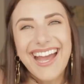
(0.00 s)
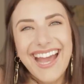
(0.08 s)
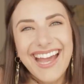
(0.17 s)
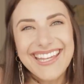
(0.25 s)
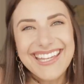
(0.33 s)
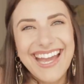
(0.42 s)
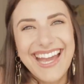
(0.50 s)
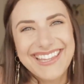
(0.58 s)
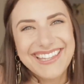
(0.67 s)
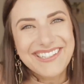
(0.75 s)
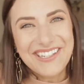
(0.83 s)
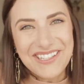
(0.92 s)
Hi, hi
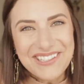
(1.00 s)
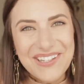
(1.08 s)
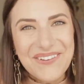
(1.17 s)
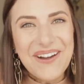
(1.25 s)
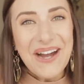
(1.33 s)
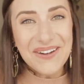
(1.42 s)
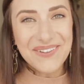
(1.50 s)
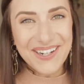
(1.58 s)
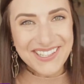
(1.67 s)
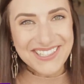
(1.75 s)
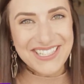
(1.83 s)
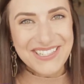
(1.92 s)
there, hello, how
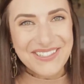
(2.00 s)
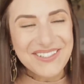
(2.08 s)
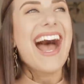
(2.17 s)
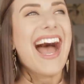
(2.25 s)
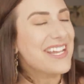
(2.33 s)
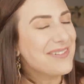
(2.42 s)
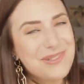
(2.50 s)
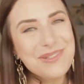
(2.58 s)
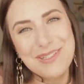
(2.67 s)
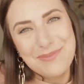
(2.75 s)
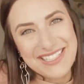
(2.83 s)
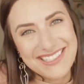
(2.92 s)
are you? I am
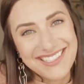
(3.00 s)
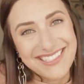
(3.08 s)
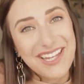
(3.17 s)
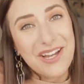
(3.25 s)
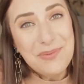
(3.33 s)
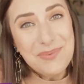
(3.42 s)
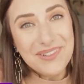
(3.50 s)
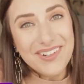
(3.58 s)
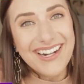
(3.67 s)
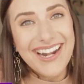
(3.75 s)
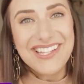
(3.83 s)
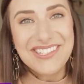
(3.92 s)
doing amazingly, I hope you
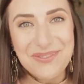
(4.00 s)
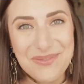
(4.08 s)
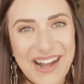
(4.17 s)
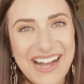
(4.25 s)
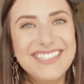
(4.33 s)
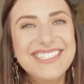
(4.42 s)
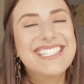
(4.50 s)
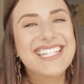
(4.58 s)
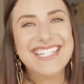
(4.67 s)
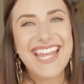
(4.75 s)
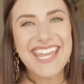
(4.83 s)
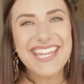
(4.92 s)
are as well.
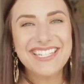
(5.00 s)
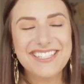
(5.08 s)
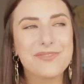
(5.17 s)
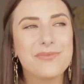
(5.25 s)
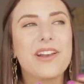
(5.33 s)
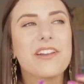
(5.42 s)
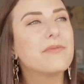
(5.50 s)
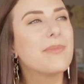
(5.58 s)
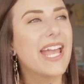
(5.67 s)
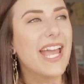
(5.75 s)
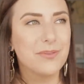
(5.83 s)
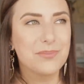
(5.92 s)
Today is one of
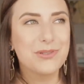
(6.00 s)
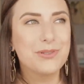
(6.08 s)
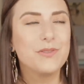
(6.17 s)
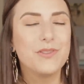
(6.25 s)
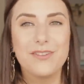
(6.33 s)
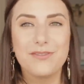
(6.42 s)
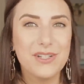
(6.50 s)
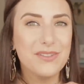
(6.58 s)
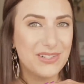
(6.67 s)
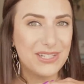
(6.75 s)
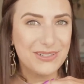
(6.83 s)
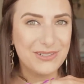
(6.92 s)
my absolute favorite
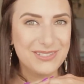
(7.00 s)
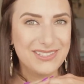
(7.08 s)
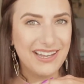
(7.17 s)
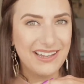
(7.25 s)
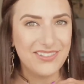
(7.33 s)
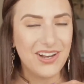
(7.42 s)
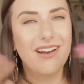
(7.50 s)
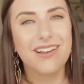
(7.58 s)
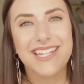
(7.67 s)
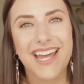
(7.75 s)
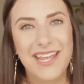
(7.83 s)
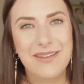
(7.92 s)
videos of all
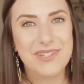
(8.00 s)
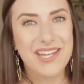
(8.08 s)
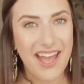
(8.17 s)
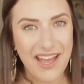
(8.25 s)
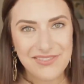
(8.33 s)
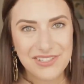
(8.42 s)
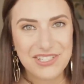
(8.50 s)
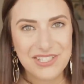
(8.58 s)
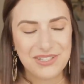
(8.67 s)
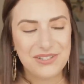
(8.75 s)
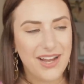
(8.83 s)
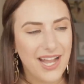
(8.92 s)
time to ever
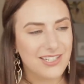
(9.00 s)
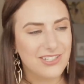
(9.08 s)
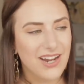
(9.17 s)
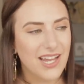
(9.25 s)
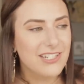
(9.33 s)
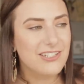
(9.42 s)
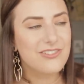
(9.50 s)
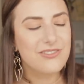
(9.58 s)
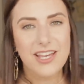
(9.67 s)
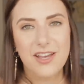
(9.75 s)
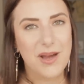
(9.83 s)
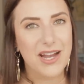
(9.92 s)
do. I try to do
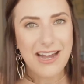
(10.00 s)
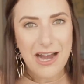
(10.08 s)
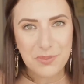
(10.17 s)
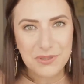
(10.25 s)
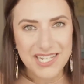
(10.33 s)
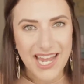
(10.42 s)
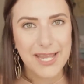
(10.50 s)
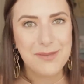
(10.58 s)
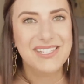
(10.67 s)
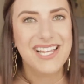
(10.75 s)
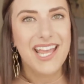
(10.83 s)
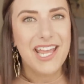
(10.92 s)
them a couple
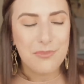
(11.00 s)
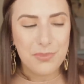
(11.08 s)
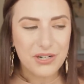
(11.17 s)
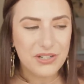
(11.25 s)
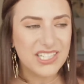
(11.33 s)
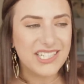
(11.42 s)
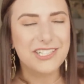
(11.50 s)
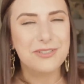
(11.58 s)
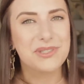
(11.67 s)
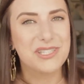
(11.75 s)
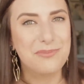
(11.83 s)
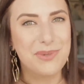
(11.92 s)
times per year,
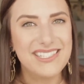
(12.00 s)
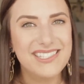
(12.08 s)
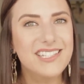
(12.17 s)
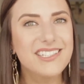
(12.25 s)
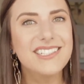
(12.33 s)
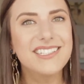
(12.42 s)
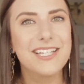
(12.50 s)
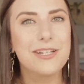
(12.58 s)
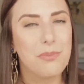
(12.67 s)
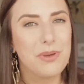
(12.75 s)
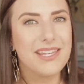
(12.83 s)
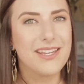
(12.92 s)
but they're basically
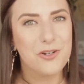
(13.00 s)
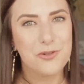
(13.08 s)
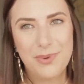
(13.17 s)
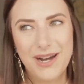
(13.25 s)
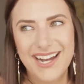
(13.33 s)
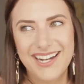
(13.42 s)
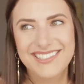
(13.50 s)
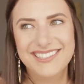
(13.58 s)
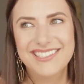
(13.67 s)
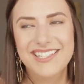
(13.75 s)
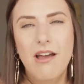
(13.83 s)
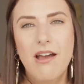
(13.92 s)
like P.O.
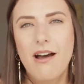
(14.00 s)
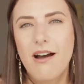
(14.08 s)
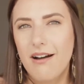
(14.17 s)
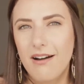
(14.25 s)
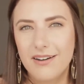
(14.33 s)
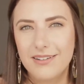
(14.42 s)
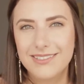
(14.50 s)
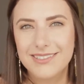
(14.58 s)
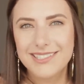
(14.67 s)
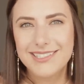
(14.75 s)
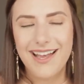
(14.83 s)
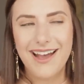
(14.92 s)
Box
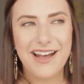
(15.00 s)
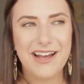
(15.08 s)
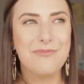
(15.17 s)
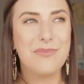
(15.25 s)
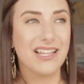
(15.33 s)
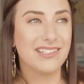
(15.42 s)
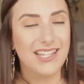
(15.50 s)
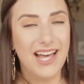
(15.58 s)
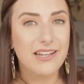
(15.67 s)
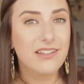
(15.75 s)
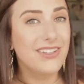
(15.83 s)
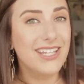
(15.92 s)
hauls. Um, a
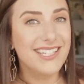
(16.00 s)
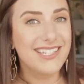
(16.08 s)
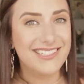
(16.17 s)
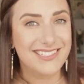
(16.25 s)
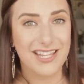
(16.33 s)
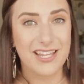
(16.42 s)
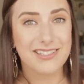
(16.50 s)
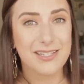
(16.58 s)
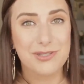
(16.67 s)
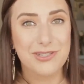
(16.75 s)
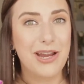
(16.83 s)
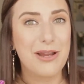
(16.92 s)
lot of it is
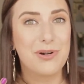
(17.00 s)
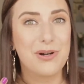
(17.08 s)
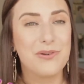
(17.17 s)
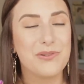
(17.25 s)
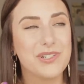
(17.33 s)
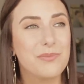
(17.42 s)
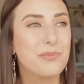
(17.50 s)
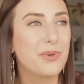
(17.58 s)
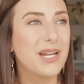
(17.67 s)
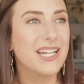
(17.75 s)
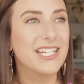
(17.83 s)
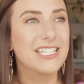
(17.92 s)
subscriber owned
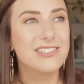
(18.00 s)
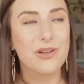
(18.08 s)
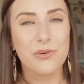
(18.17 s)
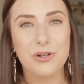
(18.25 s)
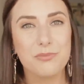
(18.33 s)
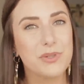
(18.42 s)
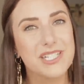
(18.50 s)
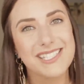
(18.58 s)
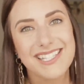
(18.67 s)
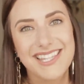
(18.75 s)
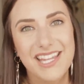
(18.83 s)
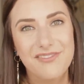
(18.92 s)
brands or books
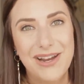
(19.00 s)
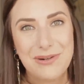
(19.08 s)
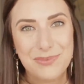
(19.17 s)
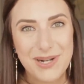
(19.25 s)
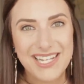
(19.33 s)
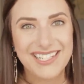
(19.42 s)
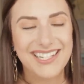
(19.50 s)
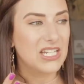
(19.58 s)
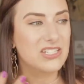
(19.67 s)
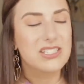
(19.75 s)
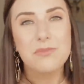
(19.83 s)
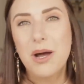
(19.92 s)
that they've written,
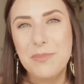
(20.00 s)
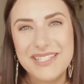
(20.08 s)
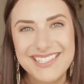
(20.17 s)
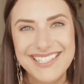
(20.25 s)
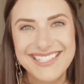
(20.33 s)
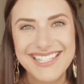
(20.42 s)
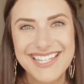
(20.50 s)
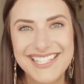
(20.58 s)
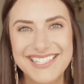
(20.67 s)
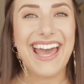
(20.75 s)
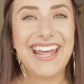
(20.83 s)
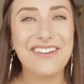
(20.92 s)
small
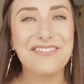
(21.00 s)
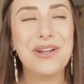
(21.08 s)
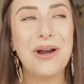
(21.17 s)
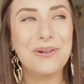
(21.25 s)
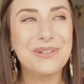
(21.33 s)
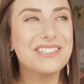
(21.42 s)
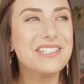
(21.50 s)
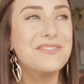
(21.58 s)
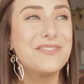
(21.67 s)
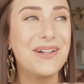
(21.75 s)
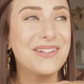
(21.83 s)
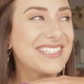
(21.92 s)
businesses, and I've totally
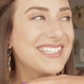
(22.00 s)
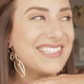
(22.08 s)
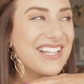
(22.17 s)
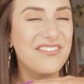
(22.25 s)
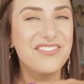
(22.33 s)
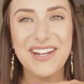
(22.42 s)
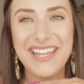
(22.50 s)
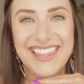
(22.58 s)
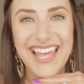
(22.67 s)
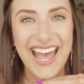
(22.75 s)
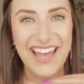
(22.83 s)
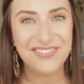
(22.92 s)
fallen in love with
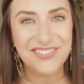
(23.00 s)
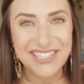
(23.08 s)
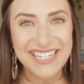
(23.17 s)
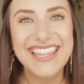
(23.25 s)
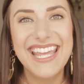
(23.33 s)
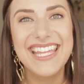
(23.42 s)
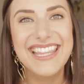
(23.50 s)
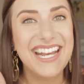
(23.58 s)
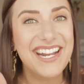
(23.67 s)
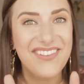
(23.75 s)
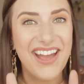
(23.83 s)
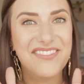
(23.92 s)
everything that
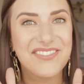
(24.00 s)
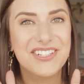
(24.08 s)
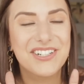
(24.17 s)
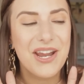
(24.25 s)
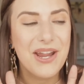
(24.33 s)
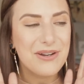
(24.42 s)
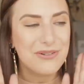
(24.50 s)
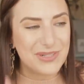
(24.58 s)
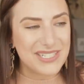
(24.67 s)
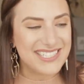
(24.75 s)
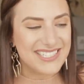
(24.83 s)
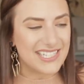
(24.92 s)
I've ever
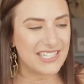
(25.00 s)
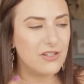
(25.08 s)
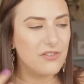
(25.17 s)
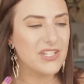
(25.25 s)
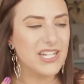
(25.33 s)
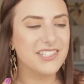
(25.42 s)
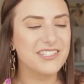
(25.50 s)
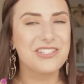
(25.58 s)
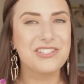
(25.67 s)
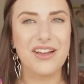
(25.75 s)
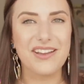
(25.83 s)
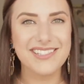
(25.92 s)
received. It's
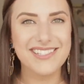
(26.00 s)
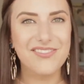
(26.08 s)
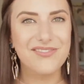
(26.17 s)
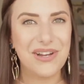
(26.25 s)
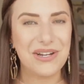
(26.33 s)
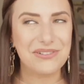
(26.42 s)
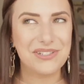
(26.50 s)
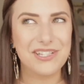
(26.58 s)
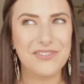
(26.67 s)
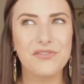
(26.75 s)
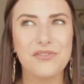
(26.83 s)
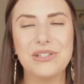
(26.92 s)
just a
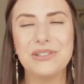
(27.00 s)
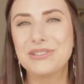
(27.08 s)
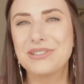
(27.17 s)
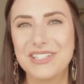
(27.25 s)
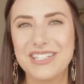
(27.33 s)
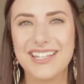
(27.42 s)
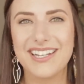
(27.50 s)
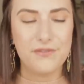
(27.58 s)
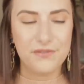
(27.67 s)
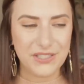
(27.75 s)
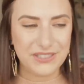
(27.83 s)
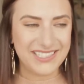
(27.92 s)
very feel good
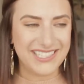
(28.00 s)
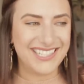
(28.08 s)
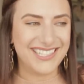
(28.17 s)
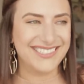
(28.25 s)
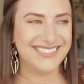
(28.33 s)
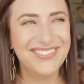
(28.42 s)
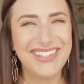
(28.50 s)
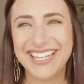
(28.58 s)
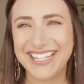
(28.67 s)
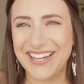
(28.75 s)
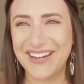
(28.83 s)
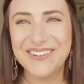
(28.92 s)
feeling
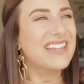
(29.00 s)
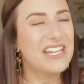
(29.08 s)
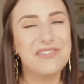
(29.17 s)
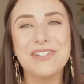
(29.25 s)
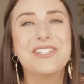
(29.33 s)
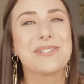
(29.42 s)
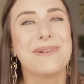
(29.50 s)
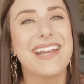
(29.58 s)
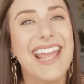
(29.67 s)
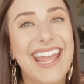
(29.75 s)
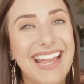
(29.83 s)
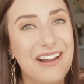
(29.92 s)
video. If you just want
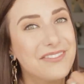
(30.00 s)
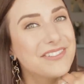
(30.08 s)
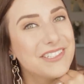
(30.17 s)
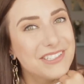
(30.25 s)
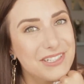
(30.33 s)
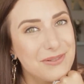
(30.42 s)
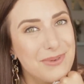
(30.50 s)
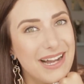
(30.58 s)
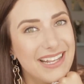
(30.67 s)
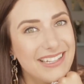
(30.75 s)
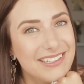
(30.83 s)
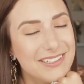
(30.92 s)
to hang out for a little
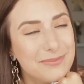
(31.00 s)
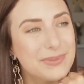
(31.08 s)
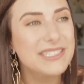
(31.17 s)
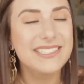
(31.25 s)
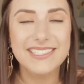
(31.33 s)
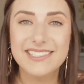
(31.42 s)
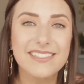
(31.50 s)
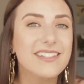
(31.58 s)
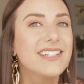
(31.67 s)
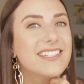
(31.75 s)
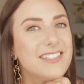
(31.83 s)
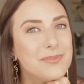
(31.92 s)
while, please consider
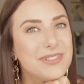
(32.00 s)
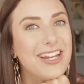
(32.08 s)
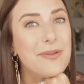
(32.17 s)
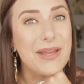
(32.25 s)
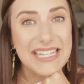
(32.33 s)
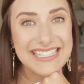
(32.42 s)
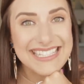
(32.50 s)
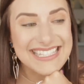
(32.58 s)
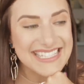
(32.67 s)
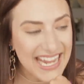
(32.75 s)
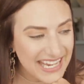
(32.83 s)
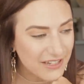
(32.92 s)
hitting subscribe and
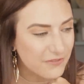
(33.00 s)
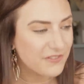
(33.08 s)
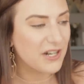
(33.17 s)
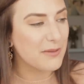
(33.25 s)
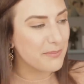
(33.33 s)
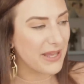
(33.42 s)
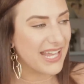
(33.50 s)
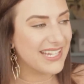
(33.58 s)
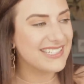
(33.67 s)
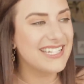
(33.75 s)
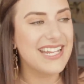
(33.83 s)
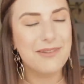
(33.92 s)
staying for a
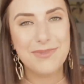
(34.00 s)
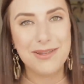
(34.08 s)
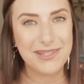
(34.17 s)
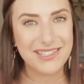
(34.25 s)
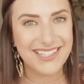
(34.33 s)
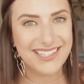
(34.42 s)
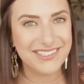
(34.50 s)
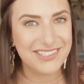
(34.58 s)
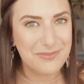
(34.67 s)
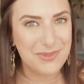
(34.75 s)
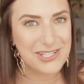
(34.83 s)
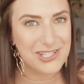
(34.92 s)
bit. Today may be like a
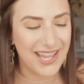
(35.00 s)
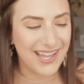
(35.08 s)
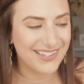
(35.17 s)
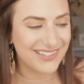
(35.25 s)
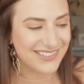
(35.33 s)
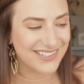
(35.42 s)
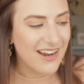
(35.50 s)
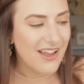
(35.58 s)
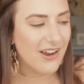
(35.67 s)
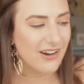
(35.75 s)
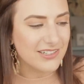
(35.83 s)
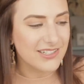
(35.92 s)
little bit chattier
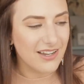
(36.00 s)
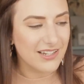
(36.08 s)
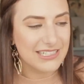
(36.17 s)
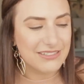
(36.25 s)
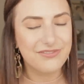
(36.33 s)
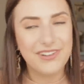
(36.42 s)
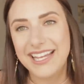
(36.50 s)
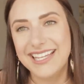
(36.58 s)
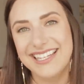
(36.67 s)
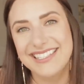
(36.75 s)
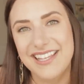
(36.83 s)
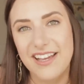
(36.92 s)
or talkative, I
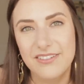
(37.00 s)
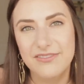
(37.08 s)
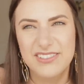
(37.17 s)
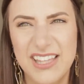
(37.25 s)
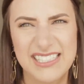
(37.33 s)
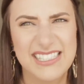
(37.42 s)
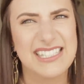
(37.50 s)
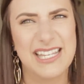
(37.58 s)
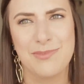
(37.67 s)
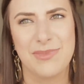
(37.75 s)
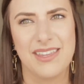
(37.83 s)
guess, of that's the same